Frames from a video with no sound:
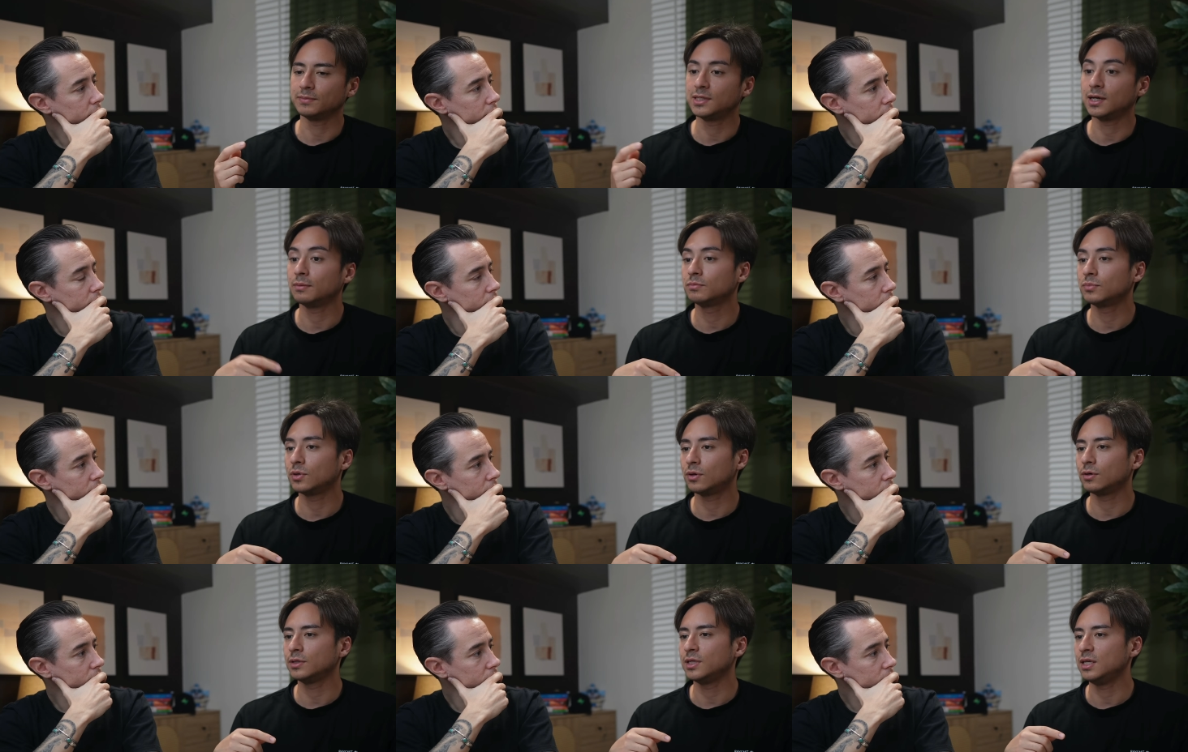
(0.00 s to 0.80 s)
Speaker 1: dump
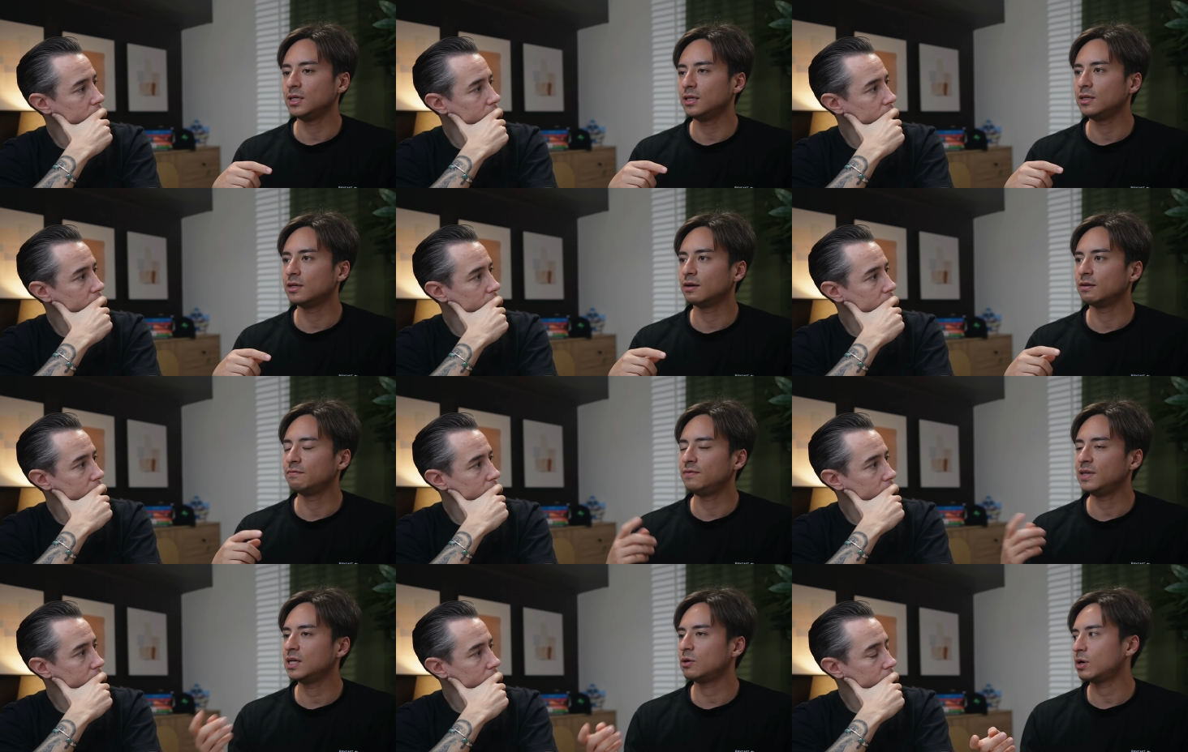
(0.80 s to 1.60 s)
all the uh,
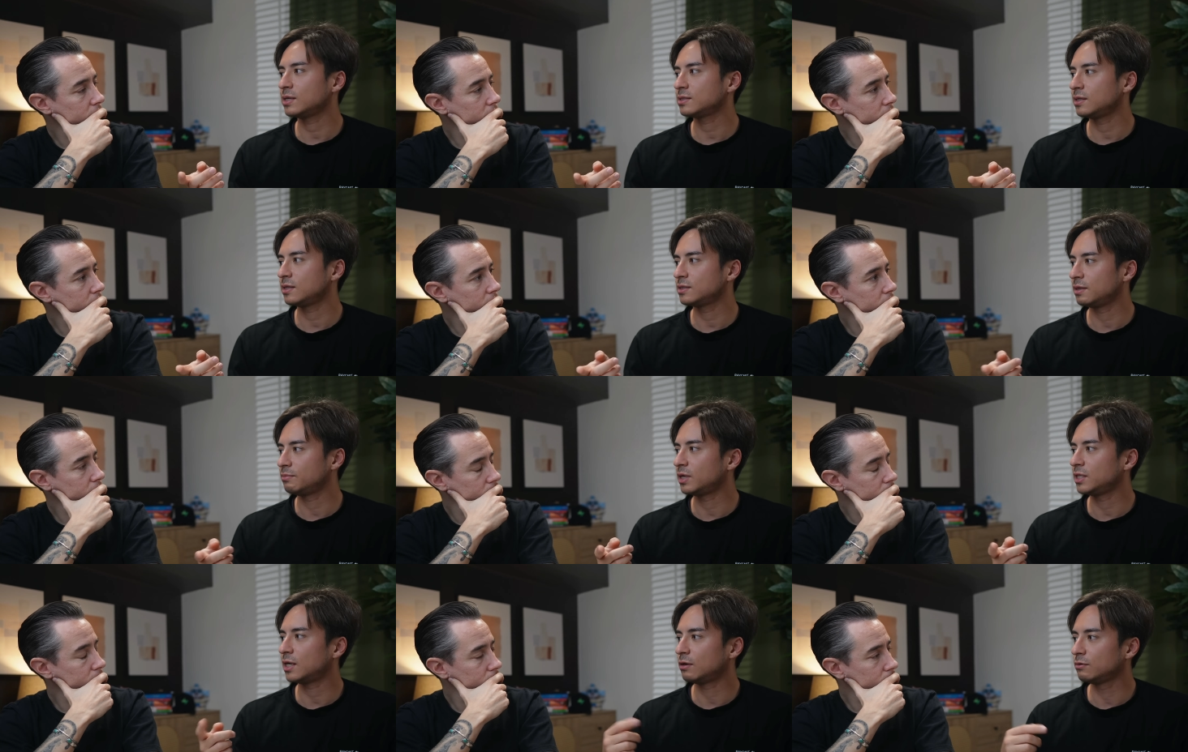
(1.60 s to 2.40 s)
video assets in
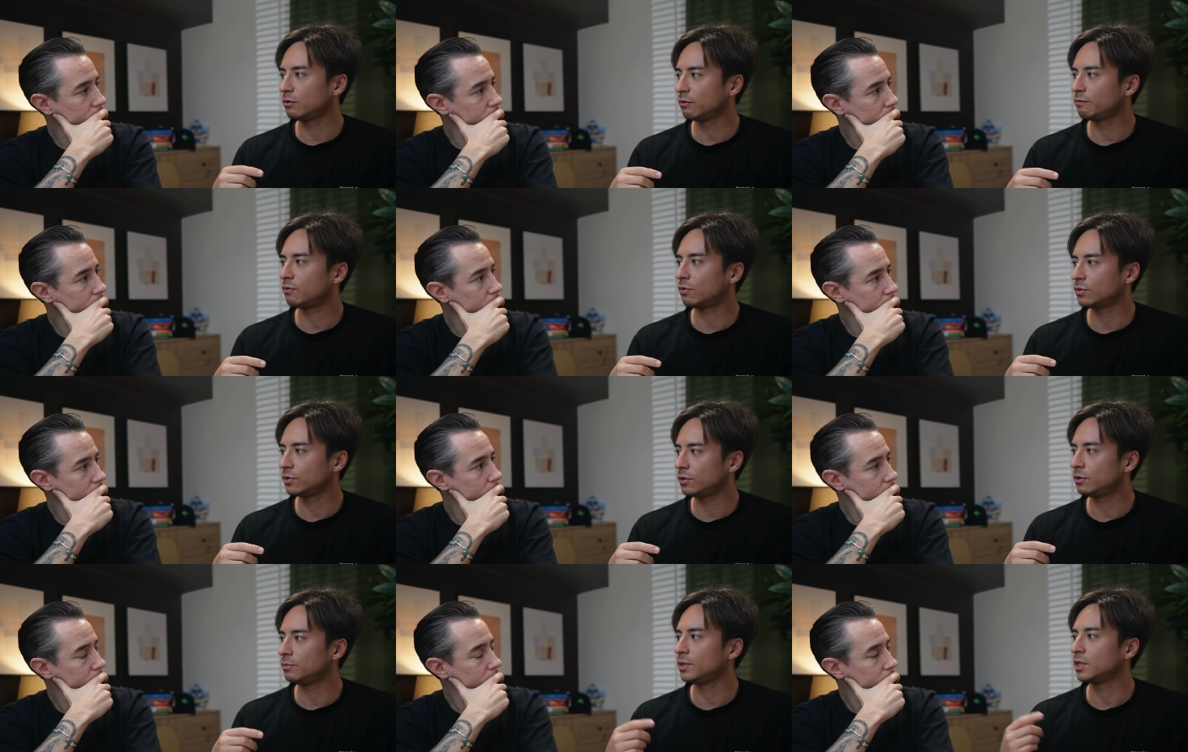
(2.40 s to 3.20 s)
my download
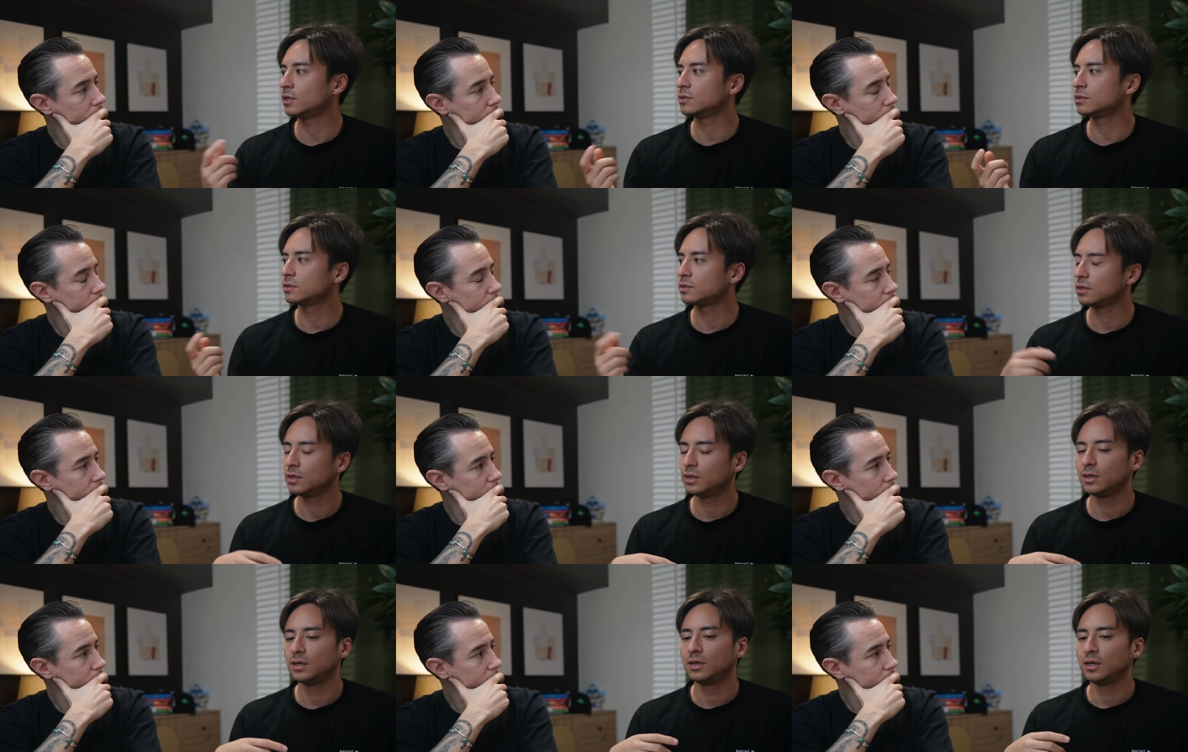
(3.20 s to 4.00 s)
folder because
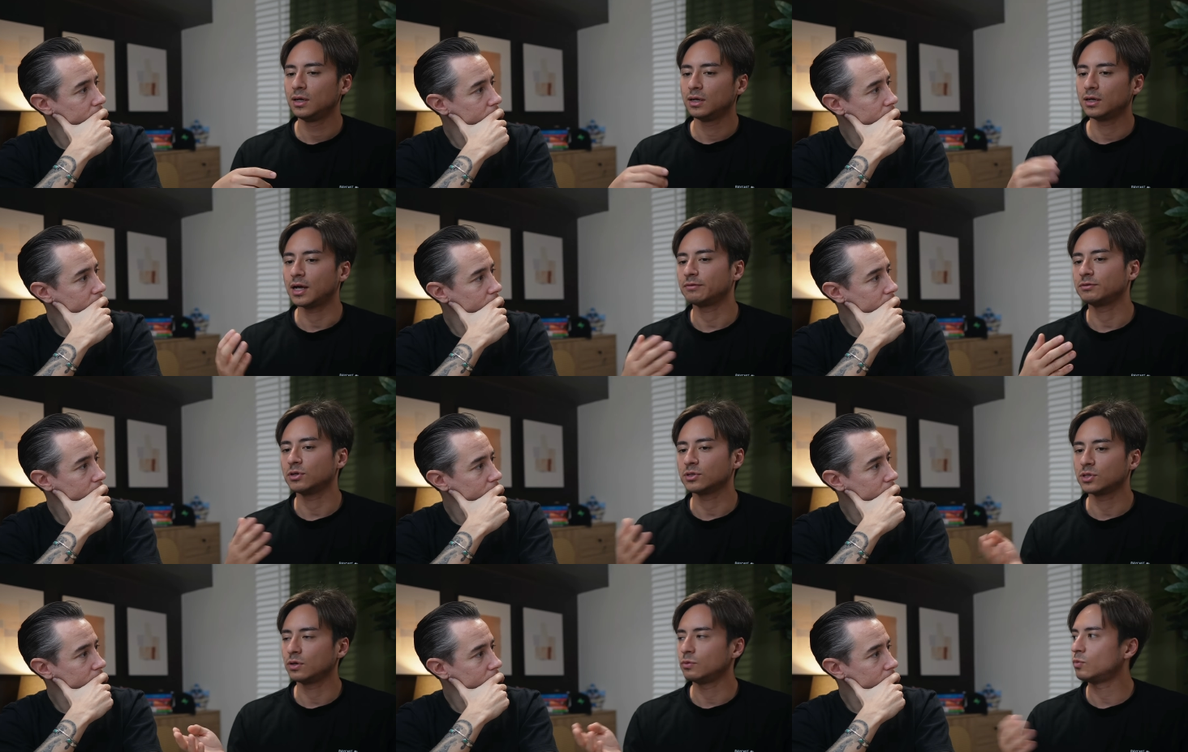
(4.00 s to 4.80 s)
after a
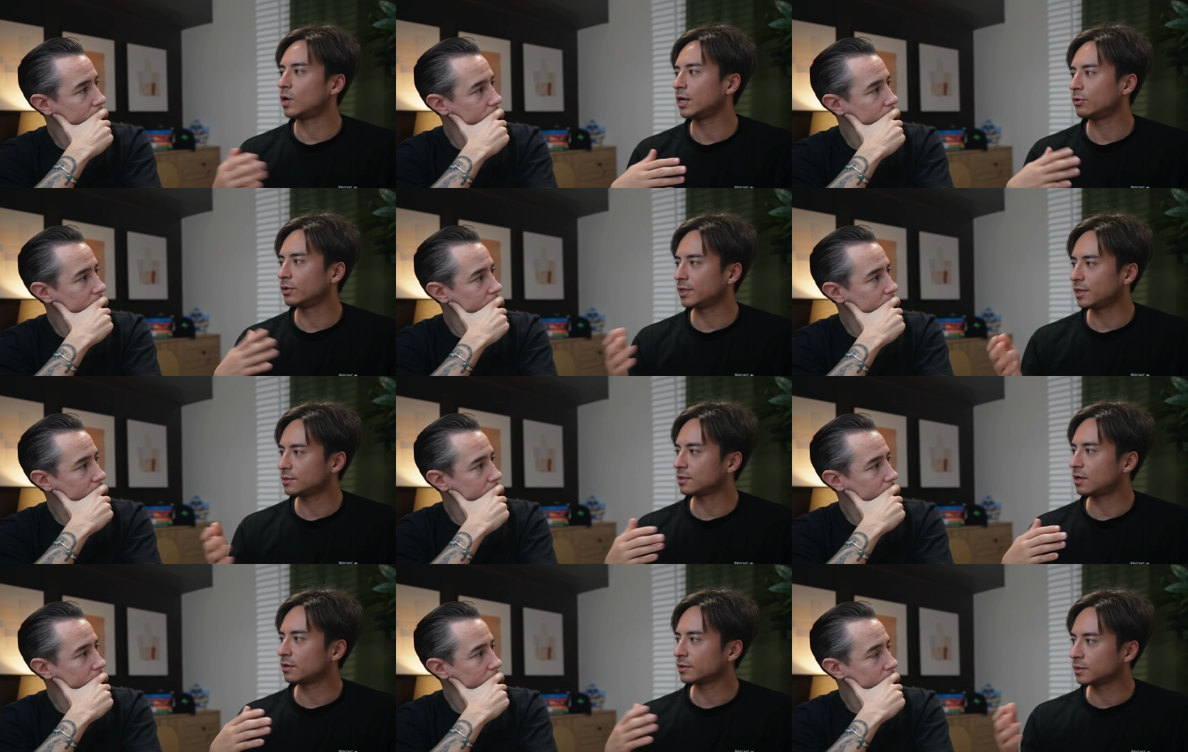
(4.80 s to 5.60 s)
certain while it gets
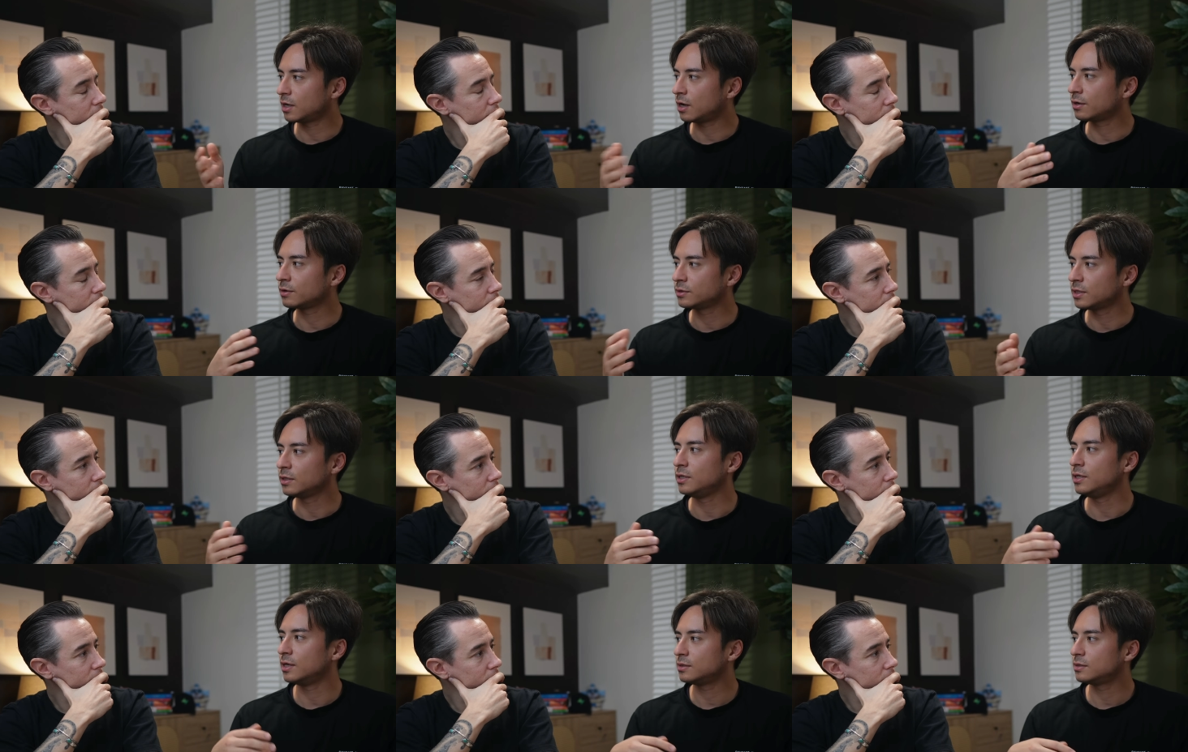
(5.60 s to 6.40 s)
auto
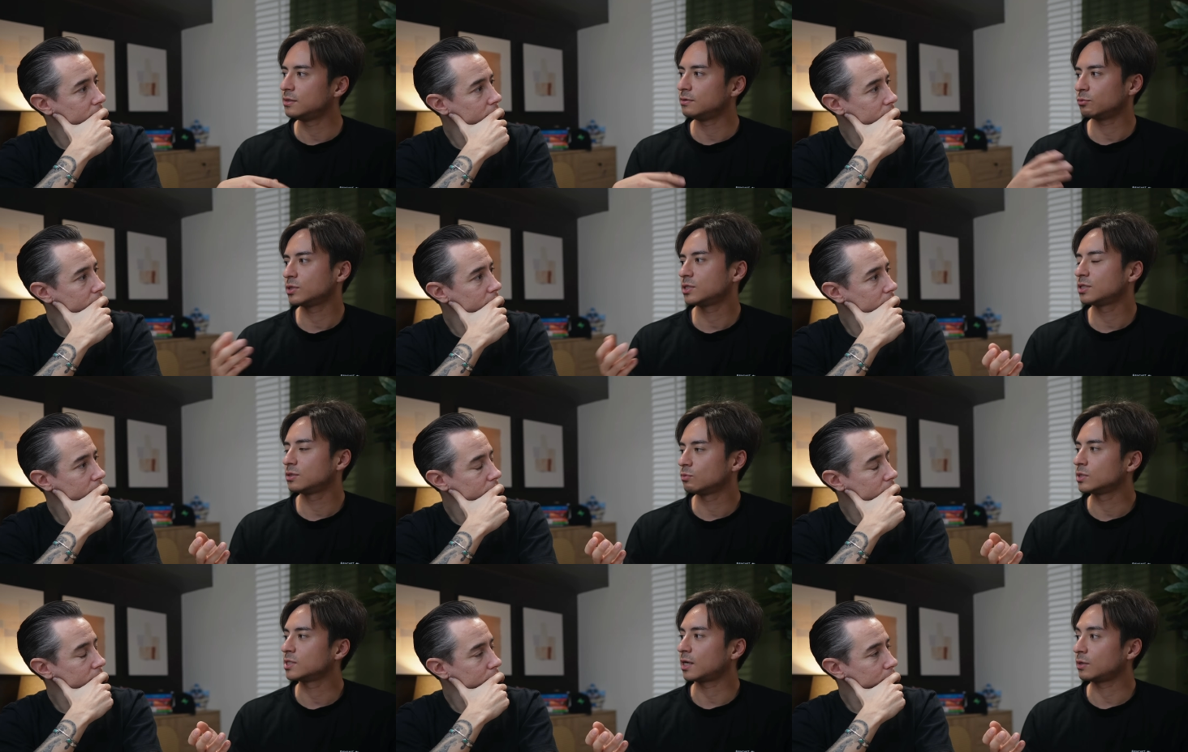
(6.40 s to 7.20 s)
deleted, which
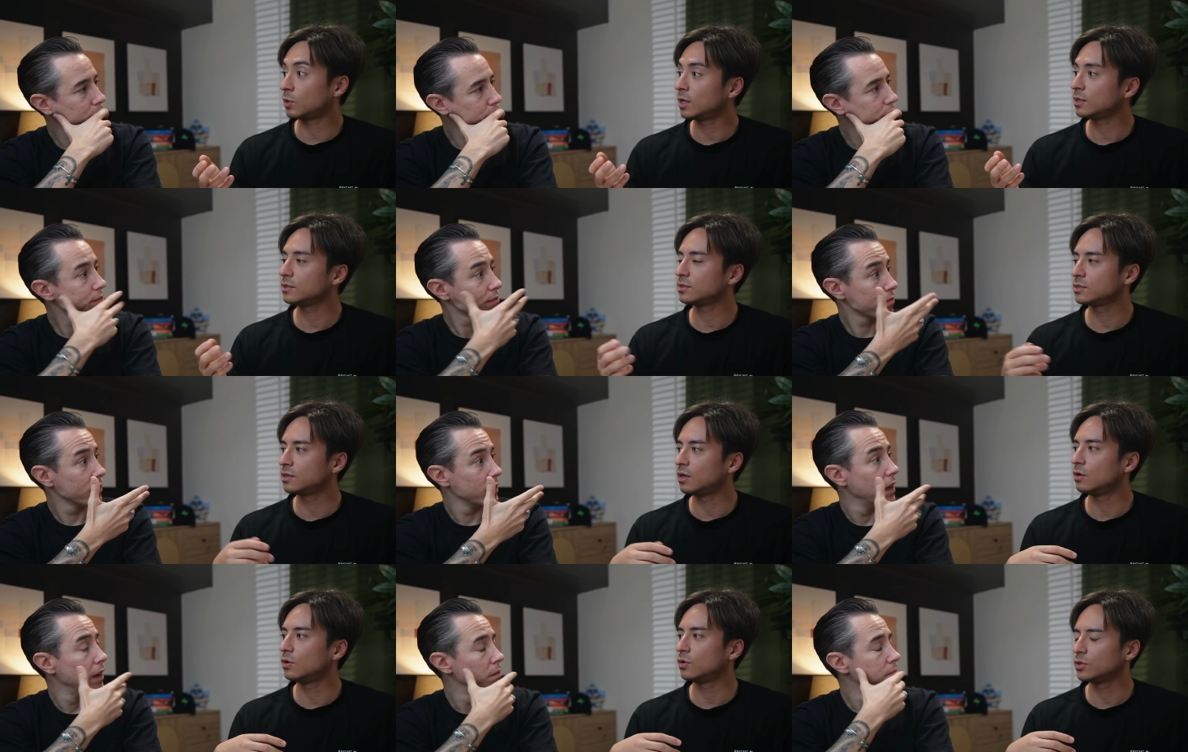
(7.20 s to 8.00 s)
which I want.
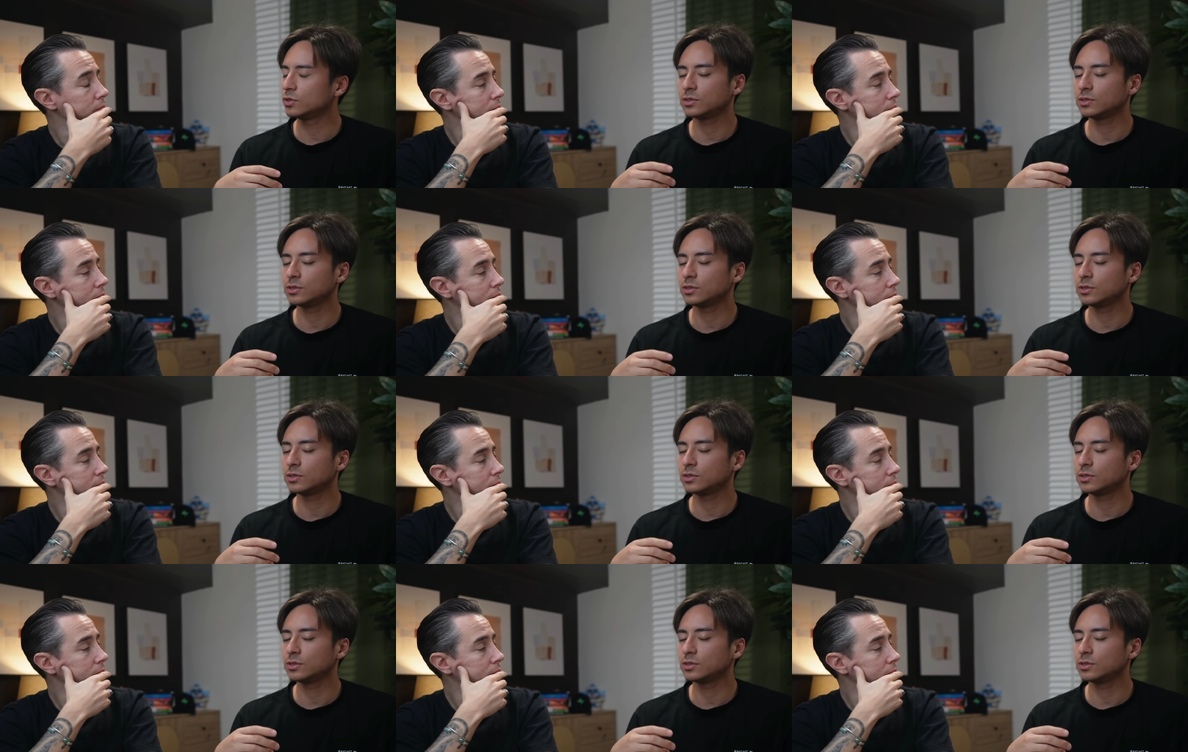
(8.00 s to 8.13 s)
So yeah.